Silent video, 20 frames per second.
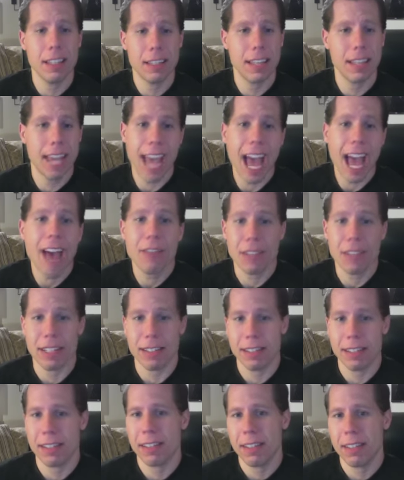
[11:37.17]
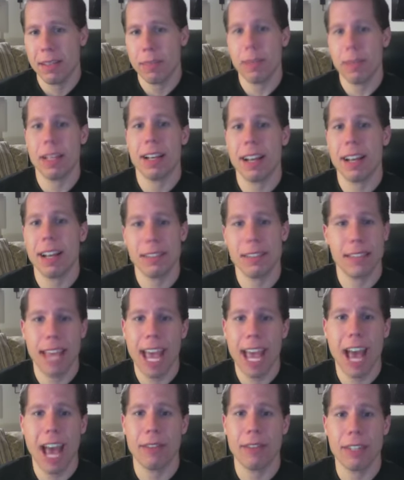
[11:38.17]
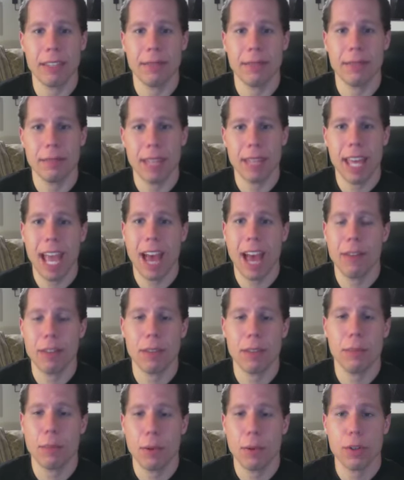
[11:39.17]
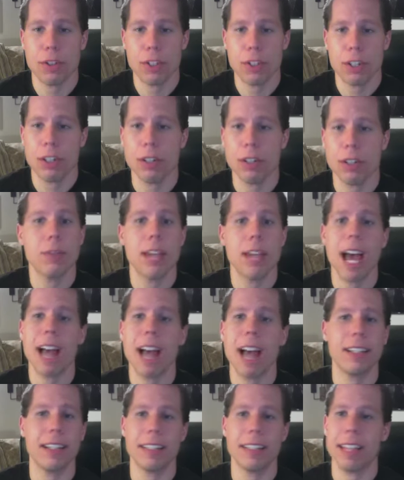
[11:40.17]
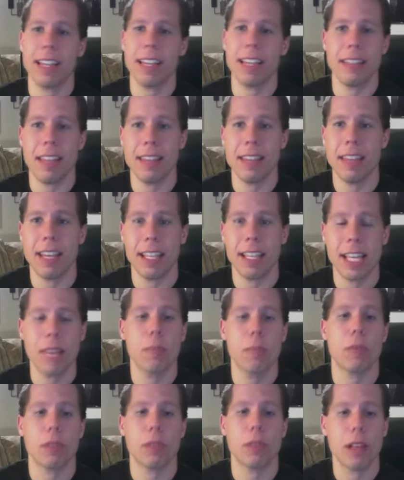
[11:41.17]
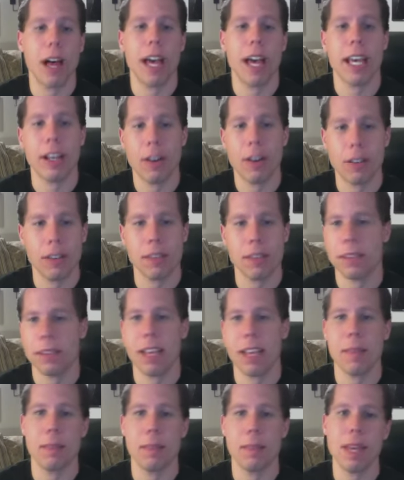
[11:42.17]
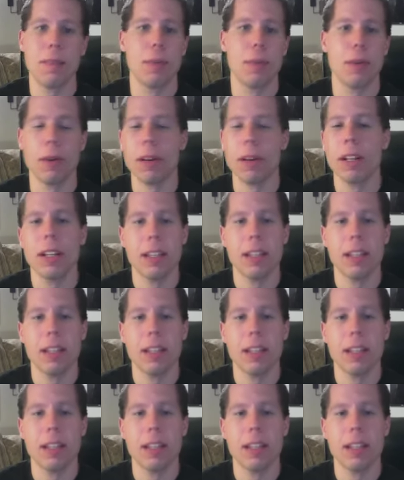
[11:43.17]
They haven't, because they haven't pushed a new talent, and they keep relying on the same people.